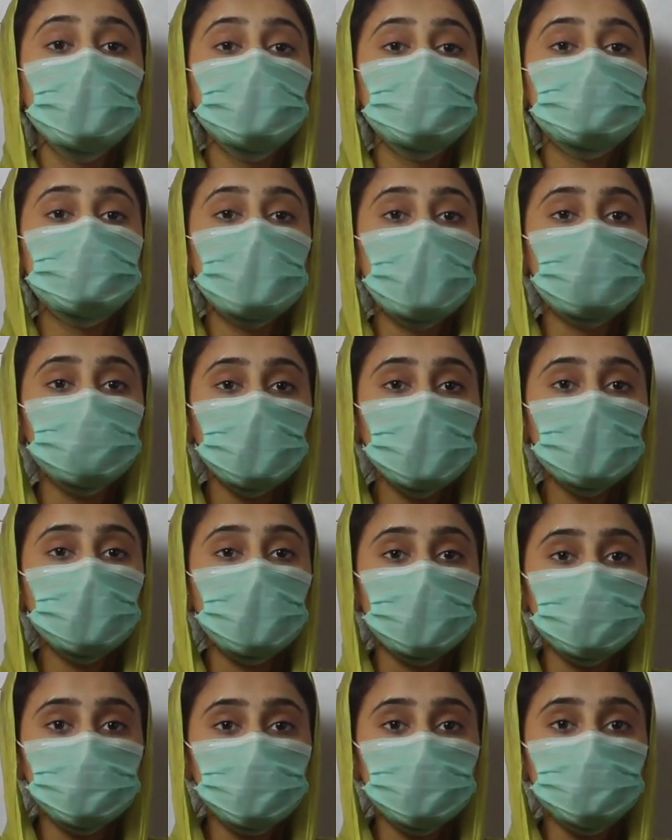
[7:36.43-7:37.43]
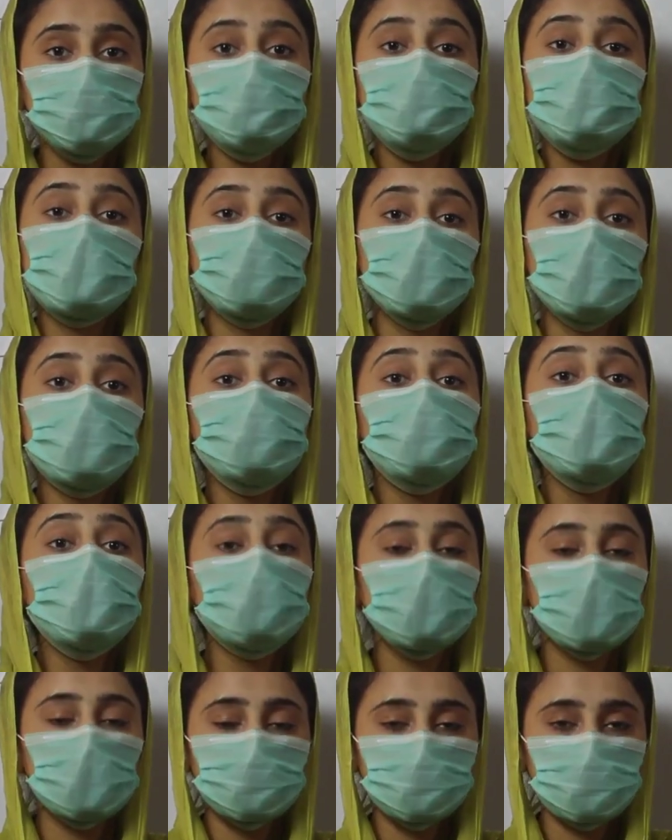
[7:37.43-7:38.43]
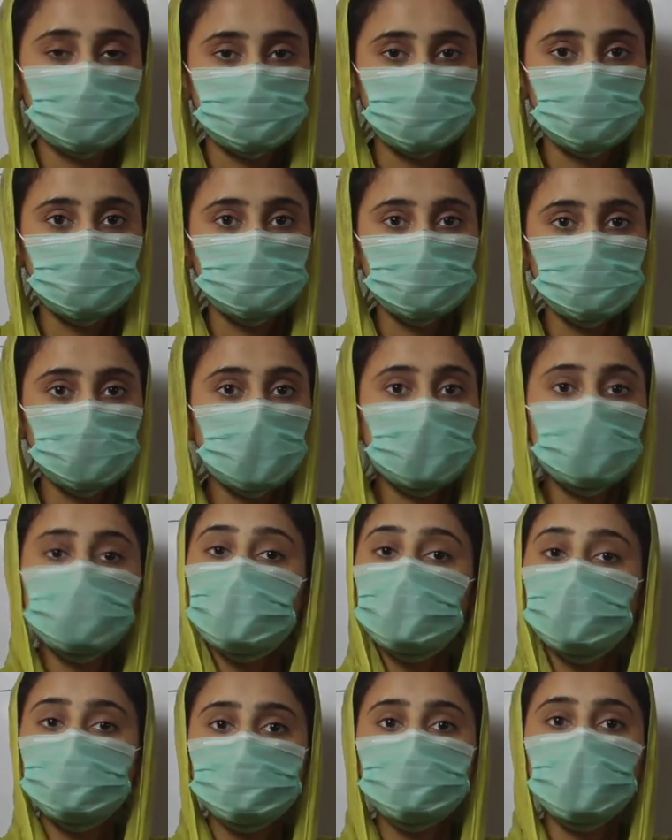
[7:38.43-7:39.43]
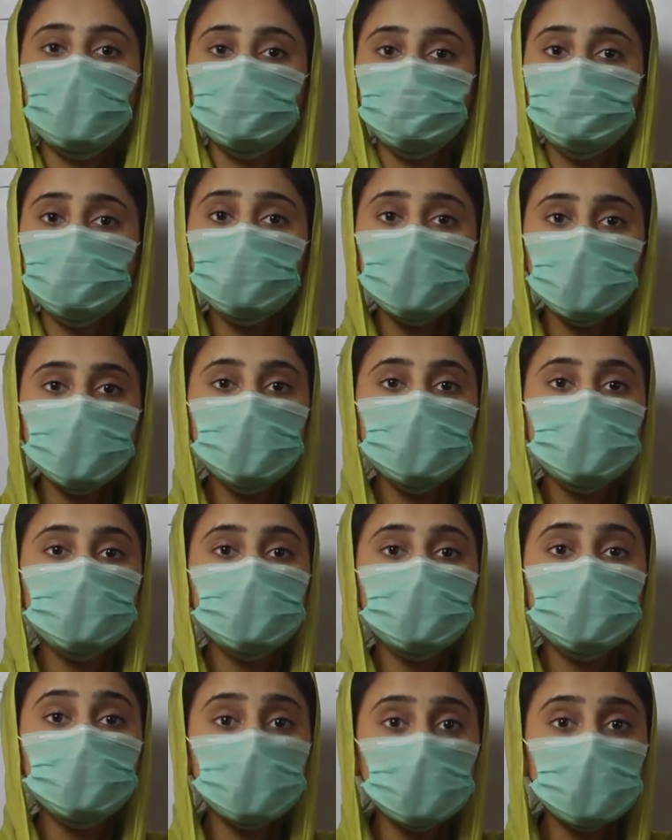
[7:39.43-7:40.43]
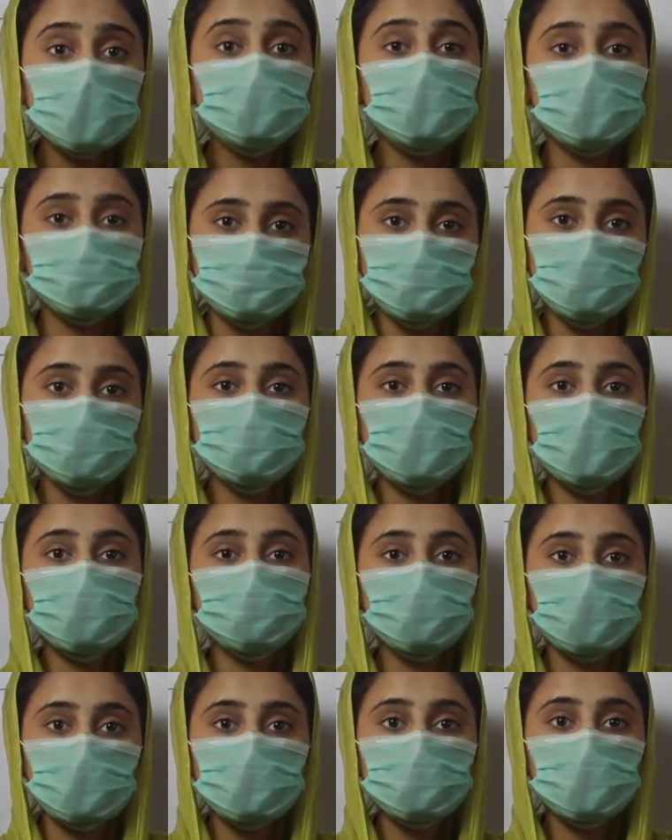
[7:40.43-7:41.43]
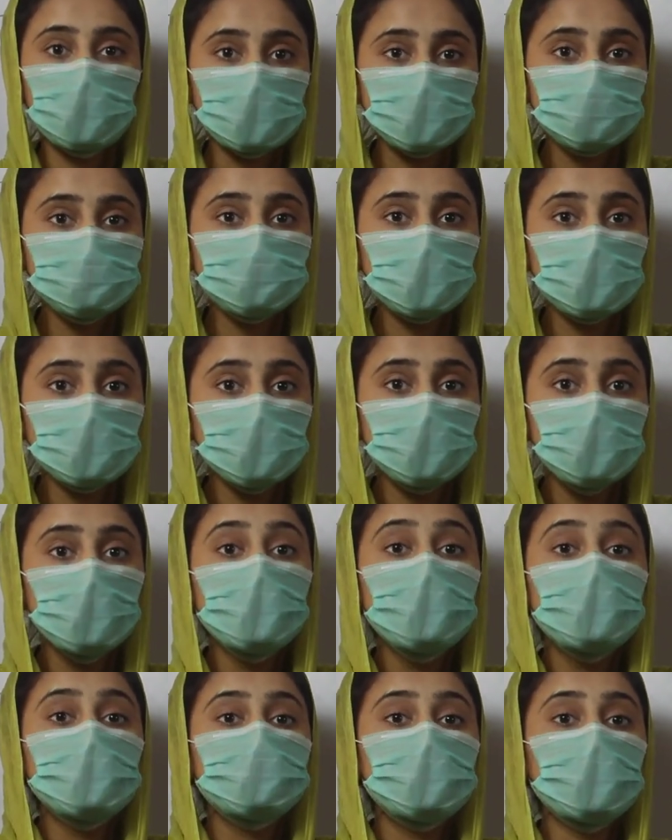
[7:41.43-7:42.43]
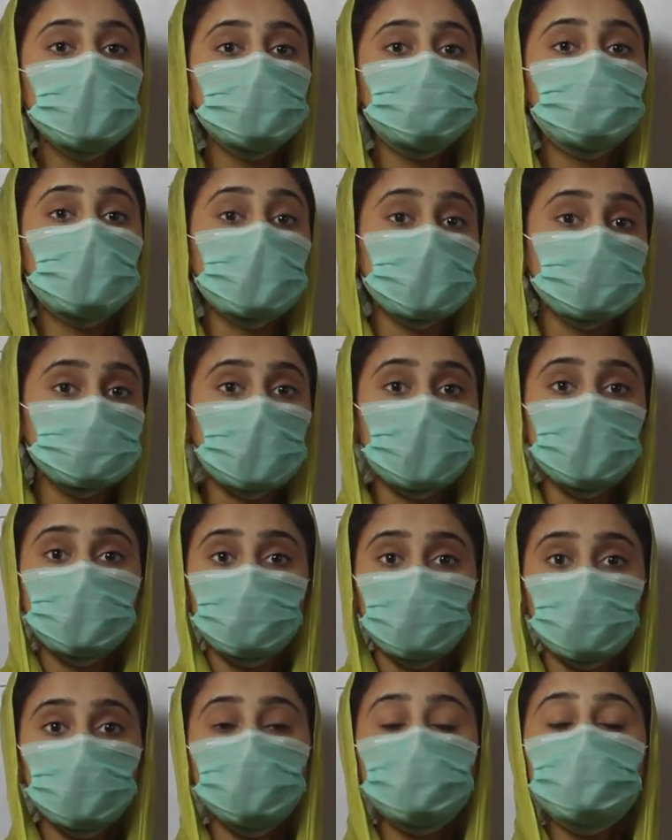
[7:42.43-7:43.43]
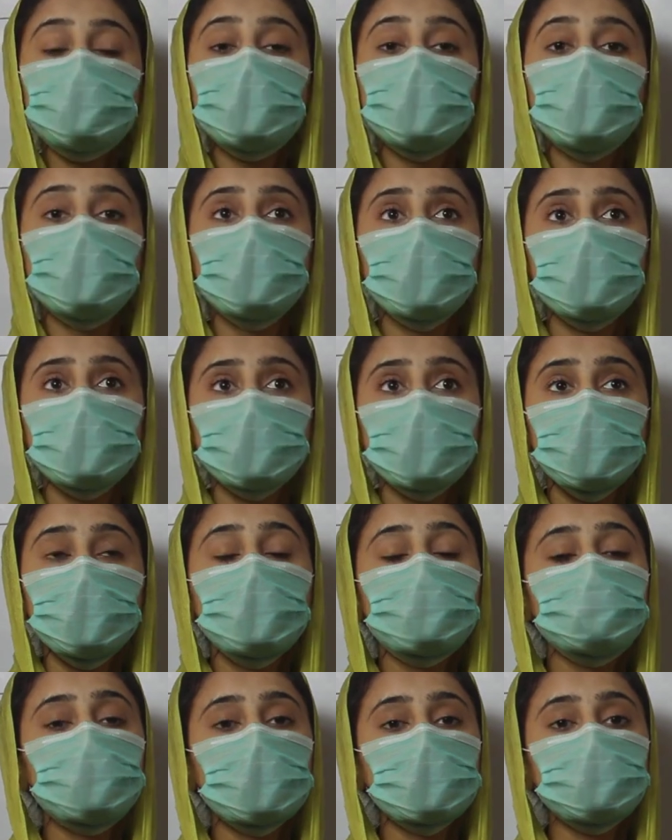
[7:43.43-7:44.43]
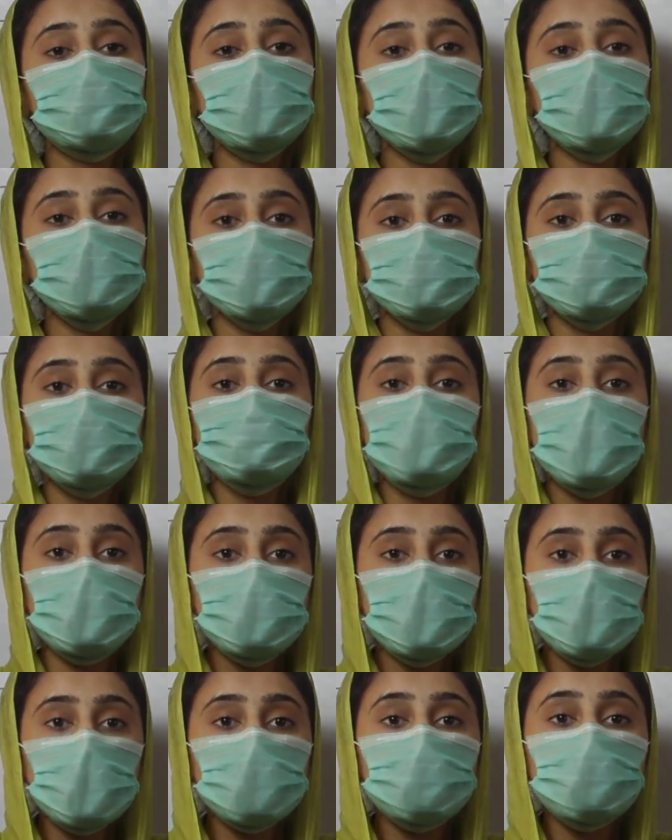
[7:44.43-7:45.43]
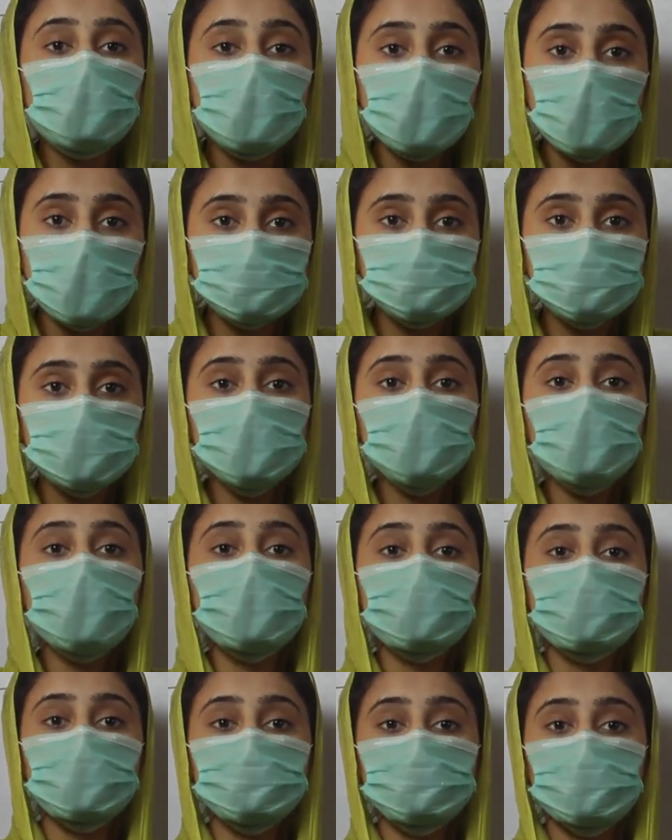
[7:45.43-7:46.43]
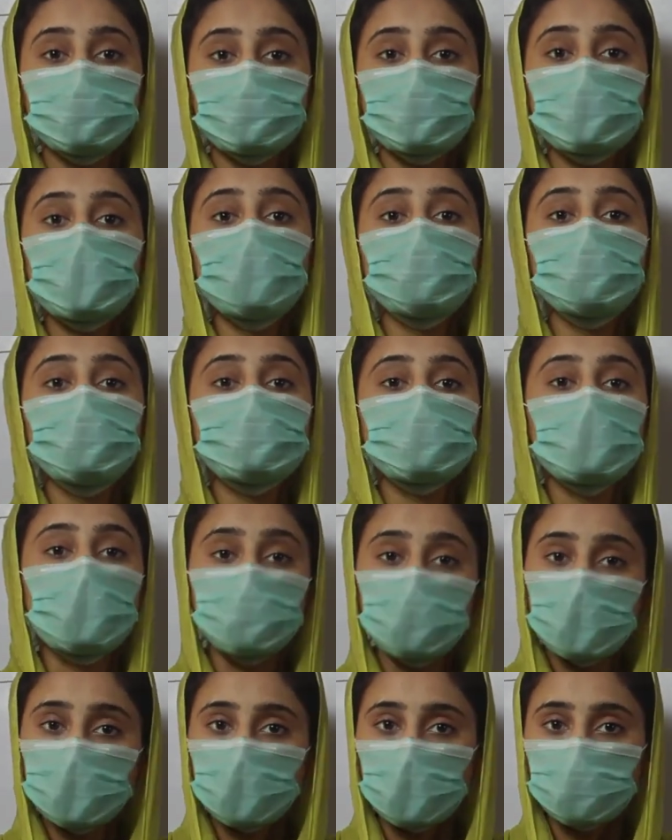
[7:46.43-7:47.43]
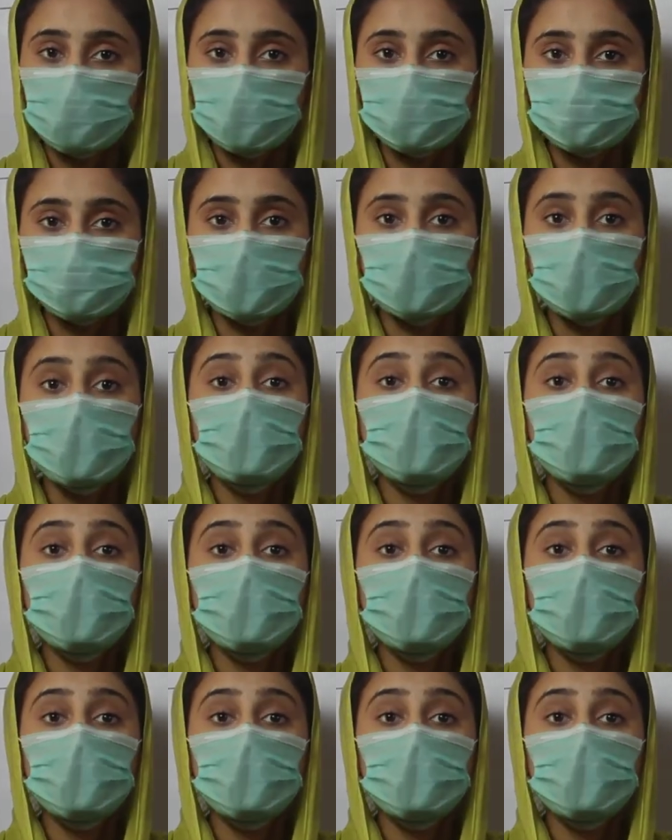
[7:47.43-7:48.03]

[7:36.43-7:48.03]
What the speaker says: Islamic country to develop nuclear facility, and it's also a very great achievement for the Pakistan. That I told you that Pakistan is the member of OIC, Organization of Islamic Cooperation,